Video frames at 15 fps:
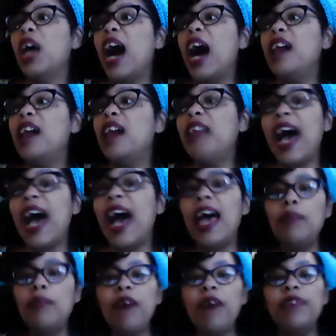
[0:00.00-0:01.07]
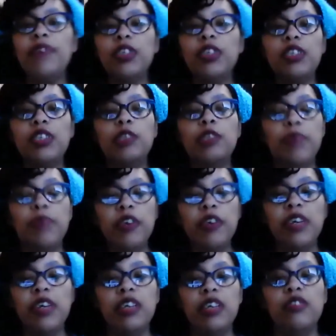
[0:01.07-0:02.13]
I had my first
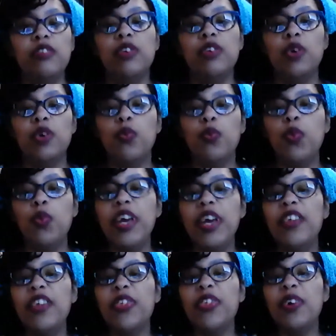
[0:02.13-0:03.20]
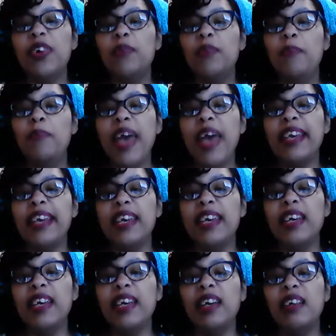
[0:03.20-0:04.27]
experience with making
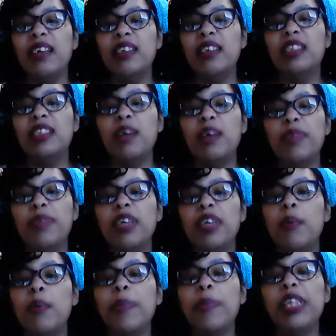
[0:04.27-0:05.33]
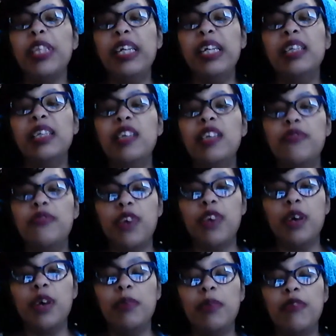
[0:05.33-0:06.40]
something completely from
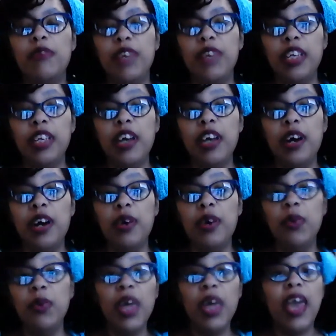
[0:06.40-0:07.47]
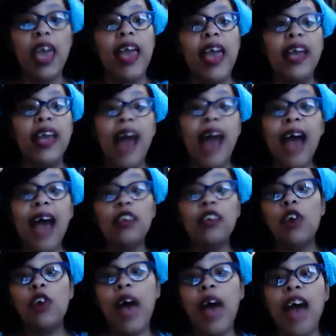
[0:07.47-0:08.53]
a video. And I don't know
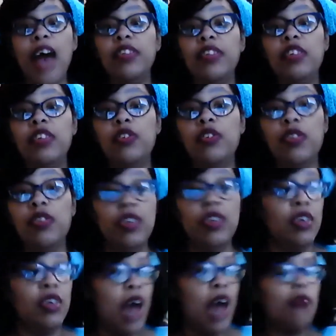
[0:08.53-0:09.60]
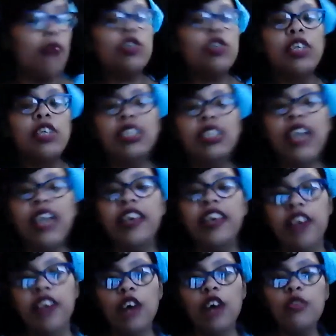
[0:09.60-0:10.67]
how these, I was going to say
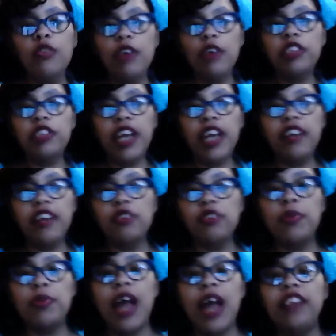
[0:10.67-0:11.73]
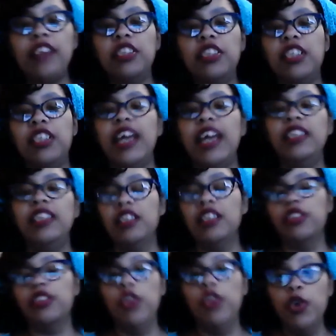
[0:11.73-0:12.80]
young crocheters, but I should say just
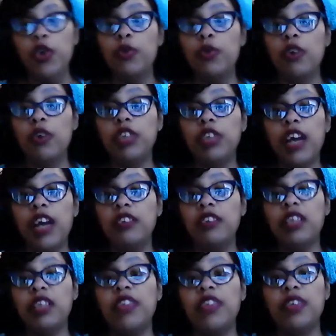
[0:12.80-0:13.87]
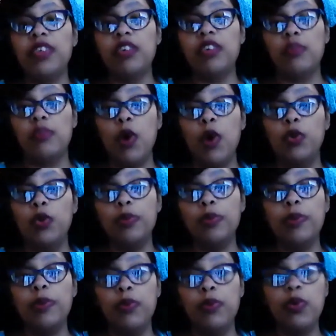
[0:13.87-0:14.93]
new crocheters because I think there's some older people
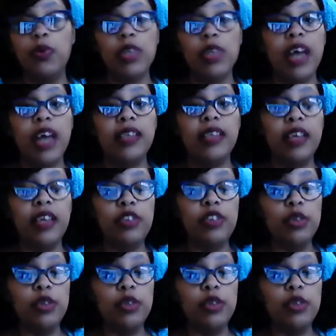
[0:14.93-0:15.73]
who are like that too.